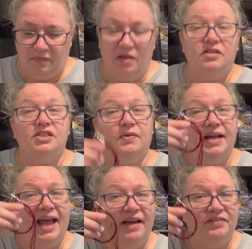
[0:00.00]
So I
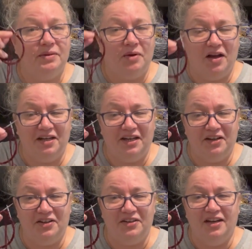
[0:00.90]
have them on
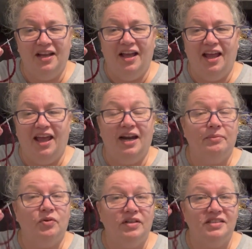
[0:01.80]
here, and I'm
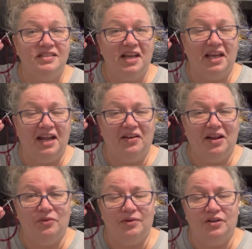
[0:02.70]
going to take it out
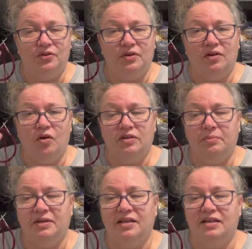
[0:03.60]
and redo it, only
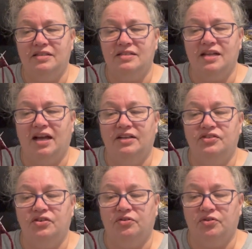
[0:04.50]
because I
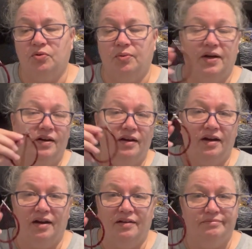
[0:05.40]
don't know where.
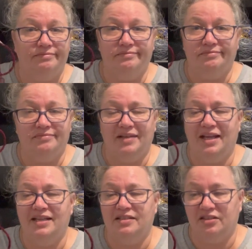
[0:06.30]

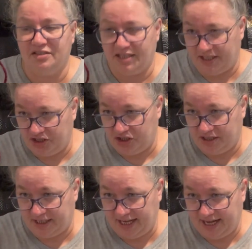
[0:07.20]
It looks like it's
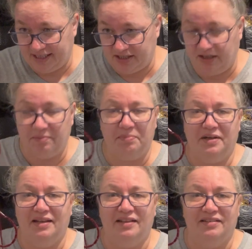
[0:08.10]
just a cast on,
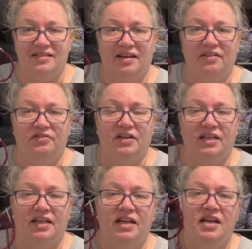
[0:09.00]
but it looks kind of
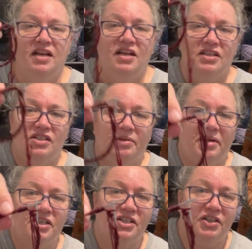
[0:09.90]
funky. So I'm
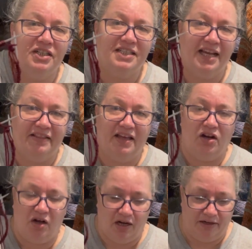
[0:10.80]
actually going to take that
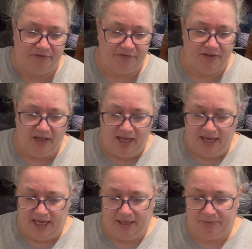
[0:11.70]
off,
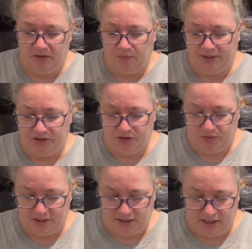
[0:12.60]
and I'm going to redo
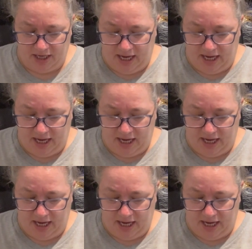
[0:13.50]
it.